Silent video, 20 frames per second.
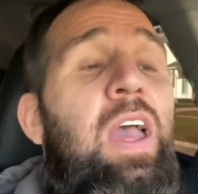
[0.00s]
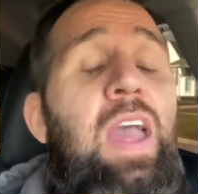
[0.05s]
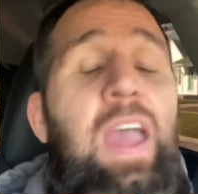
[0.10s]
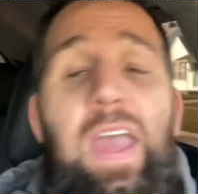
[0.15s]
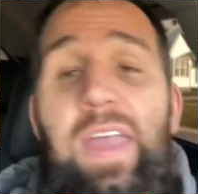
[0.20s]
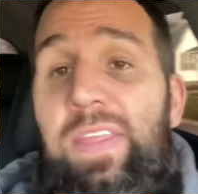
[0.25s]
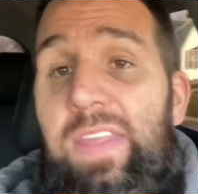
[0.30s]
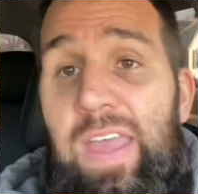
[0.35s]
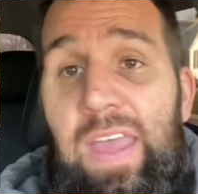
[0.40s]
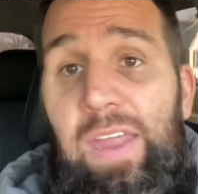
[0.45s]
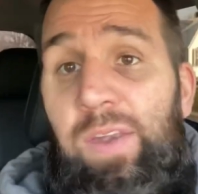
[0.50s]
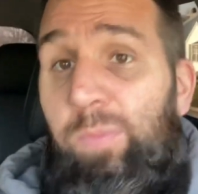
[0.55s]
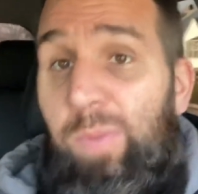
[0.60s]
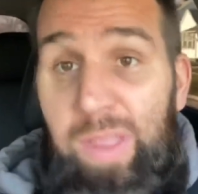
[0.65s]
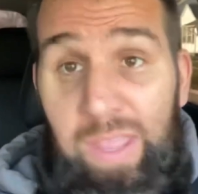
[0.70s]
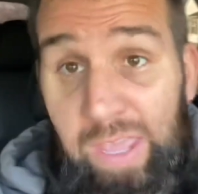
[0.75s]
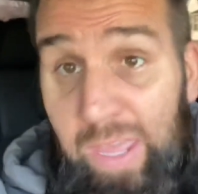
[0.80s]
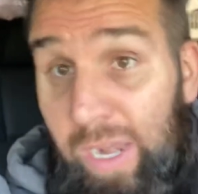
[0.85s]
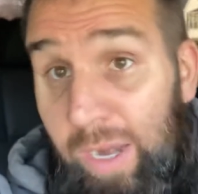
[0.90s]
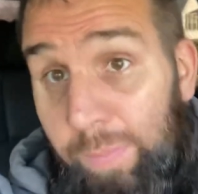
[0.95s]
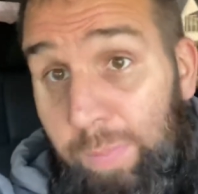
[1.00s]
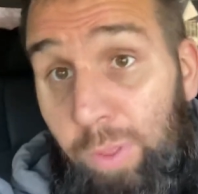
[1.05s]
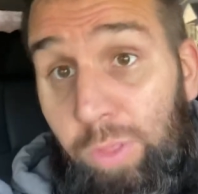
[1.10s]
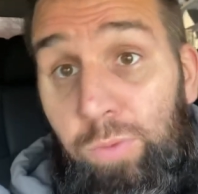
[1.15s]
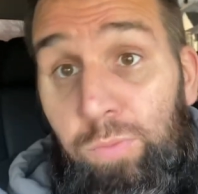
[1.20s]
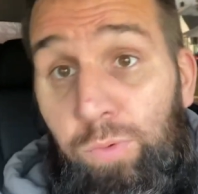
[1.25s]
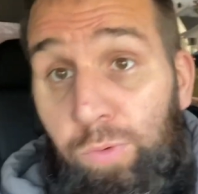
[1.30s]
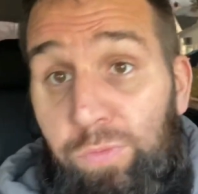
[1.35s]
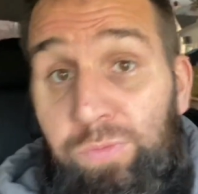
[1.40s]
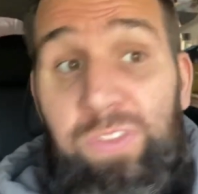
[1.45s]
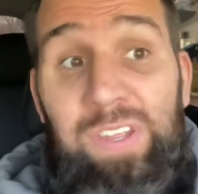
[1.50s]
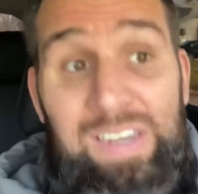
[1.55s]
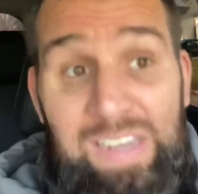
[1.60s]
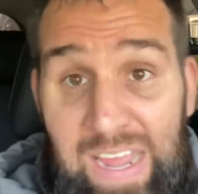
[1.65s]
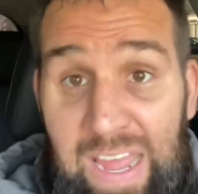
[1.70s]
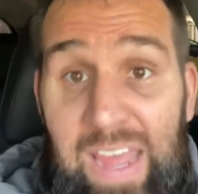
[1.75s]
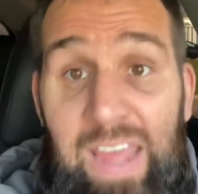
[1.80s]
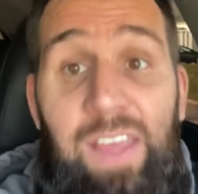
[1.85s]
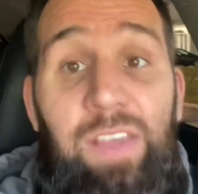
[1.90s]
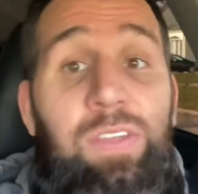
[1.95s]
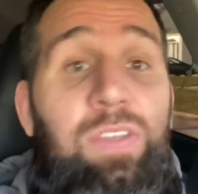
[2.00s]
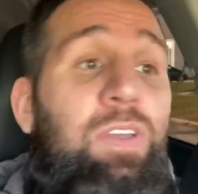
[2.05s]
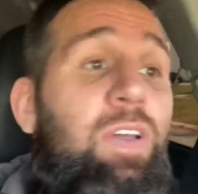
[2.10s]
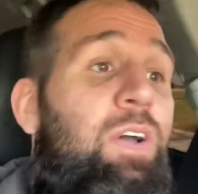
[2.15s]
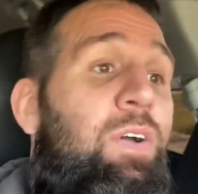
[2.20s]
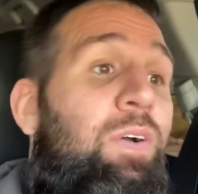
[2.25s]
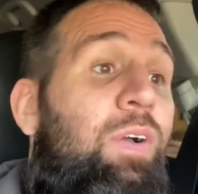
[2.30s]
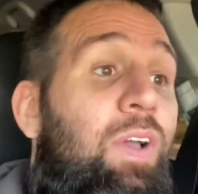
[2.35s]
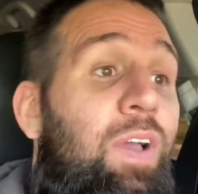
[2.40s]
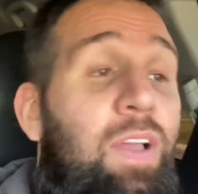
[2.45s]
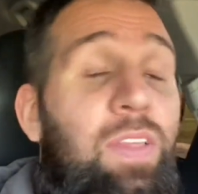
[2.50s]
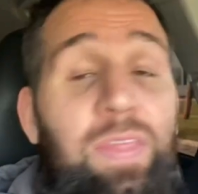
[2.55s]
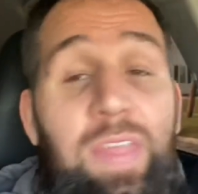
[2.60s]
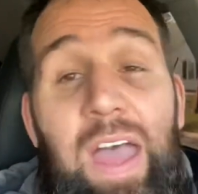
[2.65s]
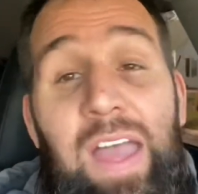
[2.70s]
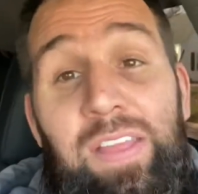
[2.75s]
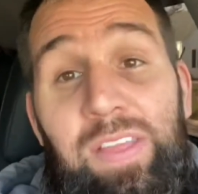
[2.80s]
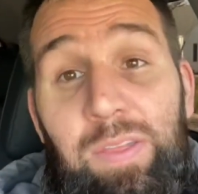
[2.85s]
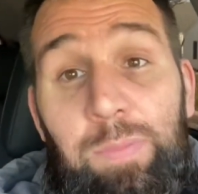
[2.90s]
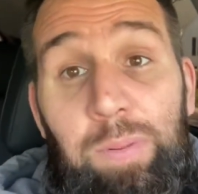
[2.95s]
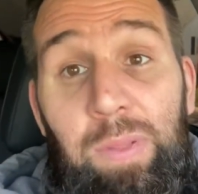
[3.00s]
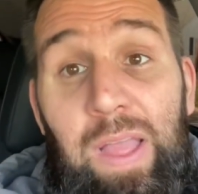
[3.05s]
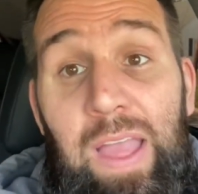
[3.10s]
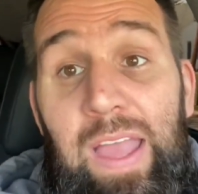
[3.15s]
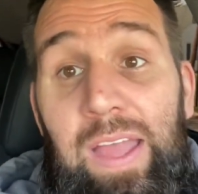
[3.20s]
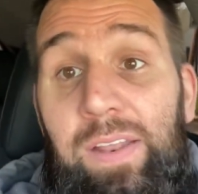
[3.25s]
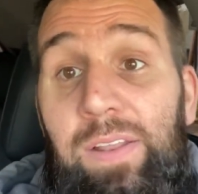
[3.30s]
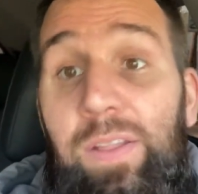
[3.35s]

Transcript: and then we can get it up on the roof today. So that's the plan.